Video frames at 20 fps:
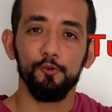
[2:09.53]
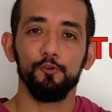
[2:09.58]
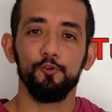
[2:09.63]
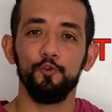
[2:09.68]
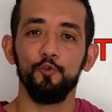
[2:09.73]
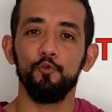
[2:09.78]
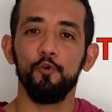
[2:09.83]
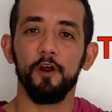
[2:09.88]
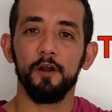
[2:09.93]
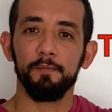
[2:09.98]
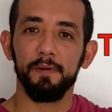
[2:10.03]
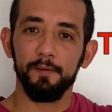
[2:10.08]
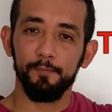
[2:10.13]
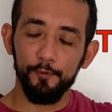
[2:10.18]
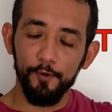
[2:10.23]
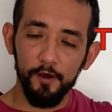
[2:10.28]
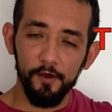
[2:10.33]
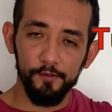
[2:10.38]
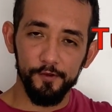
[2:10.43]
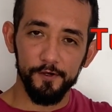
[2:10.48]
you are my
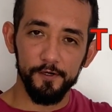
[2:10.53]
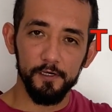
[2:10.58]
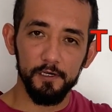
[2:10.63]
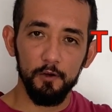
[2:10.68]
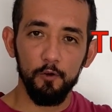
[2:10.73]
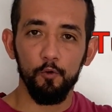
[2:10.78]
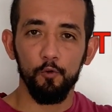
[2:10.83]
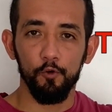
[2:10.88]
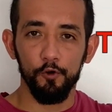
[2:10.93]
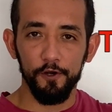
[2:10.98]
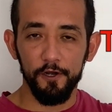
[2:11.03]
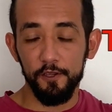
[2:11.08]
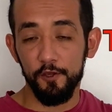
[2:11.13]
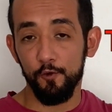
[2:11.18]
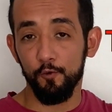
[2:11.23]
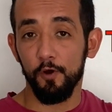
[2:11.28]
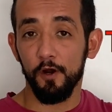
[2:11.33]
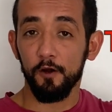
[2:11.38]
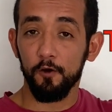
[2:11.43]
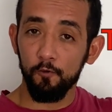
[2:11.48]
brother, or
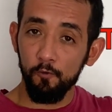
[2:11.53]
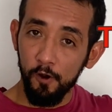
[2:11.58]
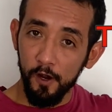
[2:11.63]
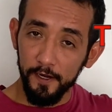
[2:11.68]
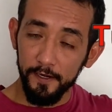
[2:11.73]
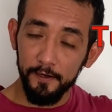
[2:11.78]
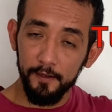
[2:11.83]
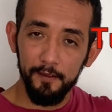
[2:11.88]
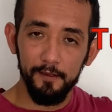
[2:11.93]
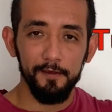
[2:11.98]
you are Juan.